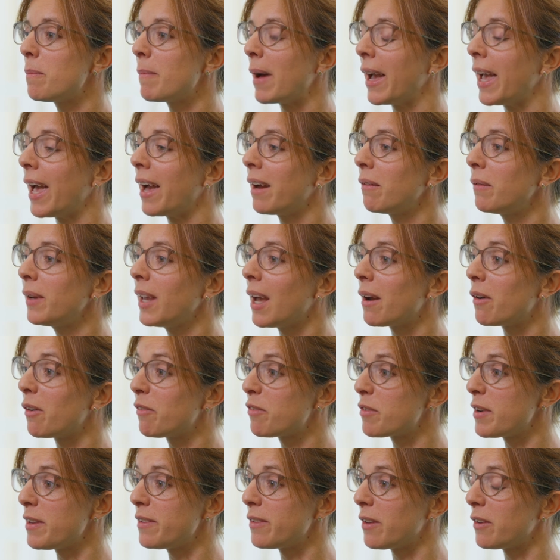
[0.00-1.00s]
My area
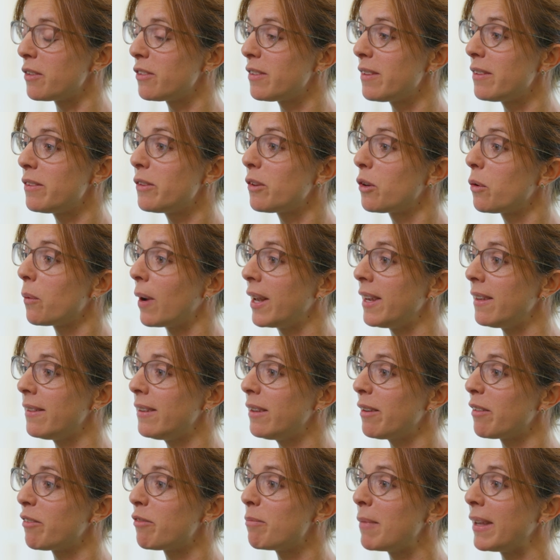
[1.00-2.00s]
of research is the
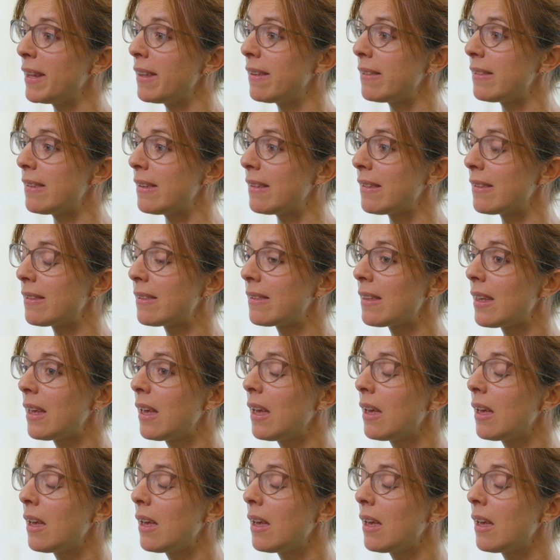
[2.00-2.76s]
quality of medicines.